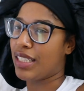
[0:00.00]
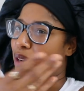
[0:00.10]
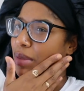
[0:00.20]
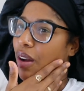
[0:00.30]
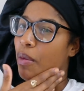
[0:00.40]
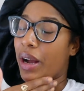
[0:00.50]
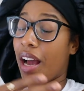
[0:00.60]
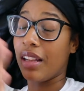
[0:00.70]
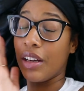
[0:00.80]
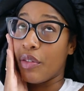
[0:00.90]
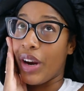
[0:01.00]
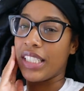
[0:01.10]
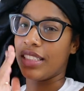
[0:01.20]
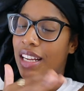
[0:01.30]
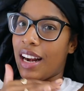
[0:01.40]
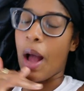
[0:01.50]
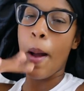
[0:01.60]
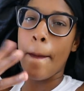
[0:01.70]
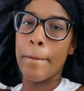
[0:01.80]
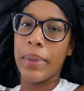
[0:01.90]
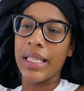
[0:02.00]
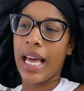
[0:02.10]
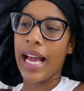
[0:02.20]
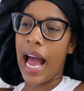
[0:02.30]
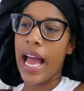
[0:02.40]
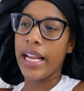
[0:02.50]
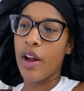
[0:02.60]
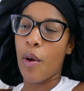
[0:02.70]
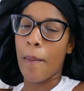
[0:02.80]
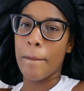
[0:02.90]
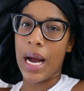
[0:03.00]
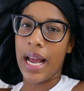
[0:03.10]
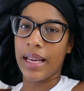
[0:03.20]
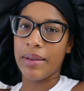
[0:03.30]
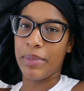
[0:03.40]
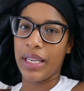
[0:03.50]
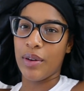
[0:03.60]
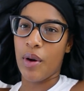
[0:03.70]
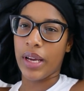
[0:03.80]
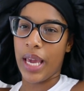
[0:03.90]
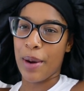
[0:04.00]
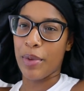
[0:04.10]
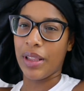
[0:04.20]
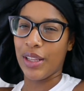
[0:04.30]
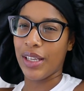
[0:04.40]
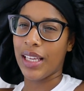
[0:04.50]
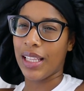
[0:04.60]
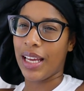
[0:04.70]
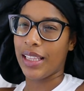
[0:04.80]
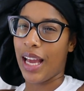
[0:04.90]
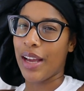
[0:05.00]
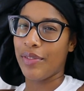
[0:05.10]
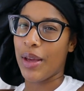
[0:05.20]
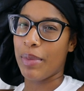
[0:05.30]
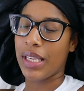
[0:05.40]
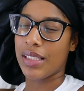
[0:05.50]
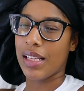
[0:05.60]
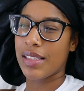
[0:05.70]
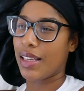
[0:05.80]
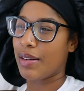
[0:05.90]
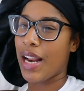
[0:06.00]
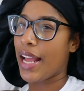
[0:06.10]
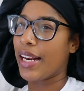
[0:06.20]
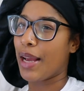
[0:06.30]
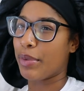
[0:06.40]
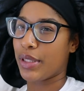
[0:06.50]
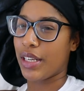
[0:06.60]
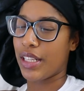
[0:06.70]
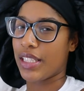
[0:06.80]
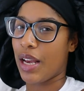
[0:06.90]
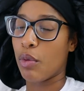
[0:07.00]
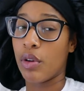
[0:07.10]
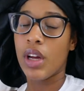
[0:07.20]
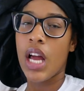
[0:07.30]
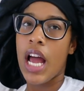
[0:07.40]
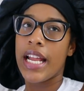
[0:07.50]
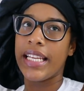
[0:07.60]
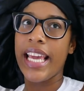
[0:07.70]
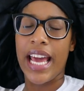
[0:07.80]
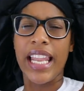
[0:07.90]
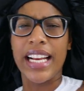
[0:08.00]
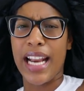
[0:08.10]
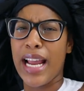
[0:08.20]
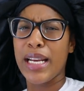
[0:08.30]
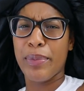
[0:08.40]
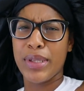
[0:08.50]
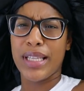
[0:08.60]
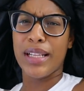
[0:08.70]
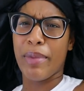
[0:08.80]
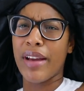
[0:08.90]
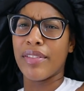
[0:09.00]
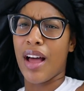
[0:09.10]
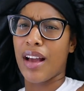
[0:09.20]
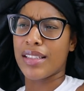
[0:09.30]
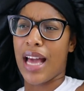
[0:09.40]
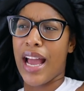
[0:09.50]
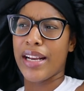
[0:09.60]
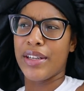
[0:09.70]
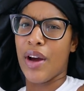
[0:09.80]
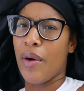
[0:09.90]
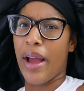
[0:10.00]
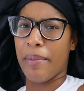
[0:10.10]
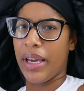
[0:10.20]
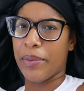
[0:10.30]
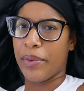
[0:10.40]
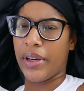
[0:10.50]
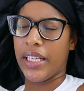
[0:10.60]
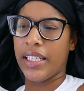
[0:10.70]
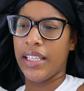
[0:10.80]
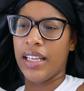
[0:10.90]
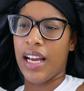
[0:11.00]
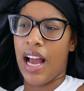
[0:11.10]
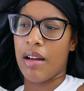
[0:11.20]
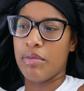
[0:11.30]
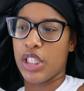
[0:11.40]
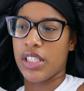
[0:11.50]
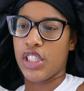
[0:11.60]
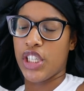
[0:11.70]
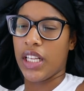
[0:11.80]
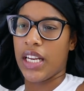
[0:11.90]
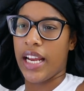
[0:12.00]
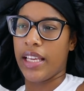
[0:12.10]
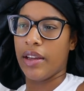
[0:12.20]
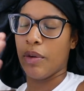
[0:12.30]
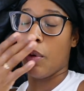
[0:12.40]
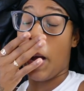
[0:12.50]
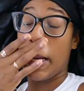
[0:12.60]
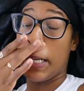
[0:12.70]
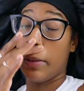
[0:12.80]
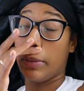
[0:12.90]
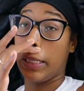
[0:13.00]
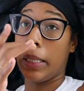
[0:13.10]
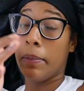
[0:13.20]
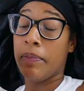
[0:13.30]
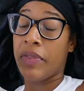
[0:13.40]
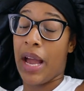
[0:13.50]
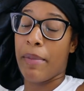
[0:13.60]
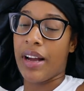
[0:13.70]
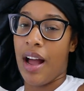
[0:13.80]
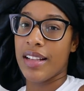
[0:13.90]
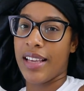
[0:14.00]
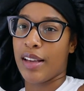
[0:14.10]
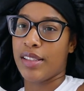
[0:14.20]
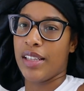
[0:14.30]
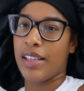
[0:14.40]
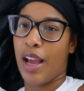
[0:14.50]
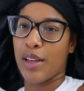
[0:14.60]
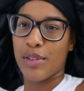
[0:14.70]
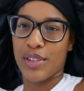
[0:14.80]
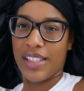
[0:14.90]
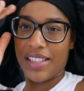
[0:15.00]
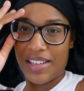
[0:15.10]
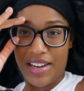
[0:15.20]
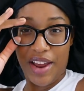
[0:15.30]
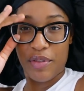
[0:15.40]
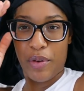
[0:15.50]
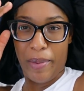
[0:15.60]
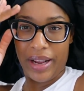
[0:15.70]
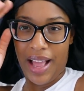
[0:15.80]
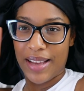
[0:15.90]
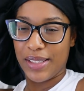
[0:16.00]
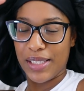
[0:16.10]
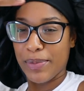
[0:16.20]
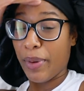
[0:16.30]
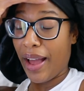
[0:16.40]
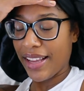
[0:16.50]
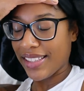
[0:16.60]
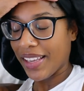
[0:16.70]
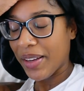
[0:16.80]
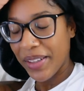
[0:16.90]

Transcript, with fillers: and I'm like, oh my god, I look crazy. Da, da, da. But like I don't mind being on camera looking like that if that makes sense. Like 99% of the time, well, yeah, like 90% of my vlogs I don't have makeup on I'm just chilling. I either well, I definitely have my contacts in. I usually never wear my glasses, but